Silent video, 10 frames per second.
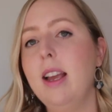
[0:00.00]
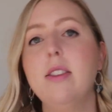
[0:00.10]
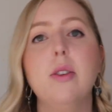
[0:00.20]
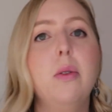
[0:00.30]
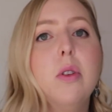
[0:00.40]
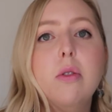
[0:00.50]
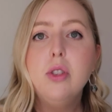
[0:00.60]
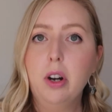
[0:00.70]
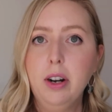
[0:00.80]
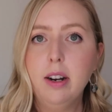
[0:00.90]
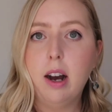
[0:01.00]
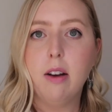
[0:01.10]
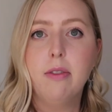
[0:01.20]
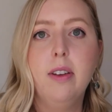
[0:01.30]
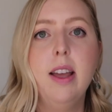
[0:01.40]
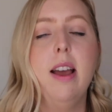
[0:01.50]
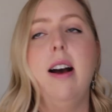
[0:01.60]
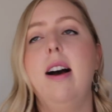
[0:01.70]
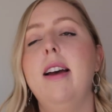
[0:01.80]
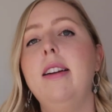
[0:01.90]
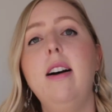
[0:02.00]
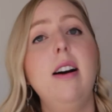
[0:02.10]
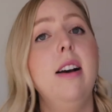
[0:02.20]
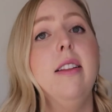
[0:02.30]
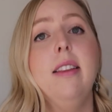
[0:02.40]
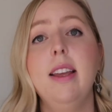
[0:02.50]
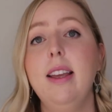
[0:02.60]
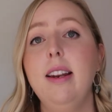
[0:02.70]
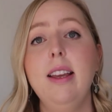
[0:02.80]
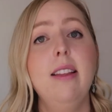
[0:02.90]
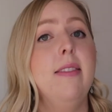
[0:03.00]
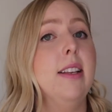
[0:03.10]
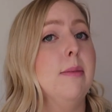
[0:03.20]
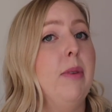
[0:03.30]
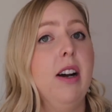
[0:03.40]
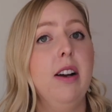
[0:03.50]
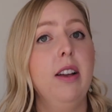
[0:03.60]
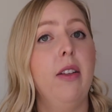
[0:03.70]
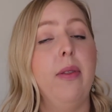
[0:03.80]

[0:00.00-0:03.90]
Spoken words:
And so started off, and on and in this bog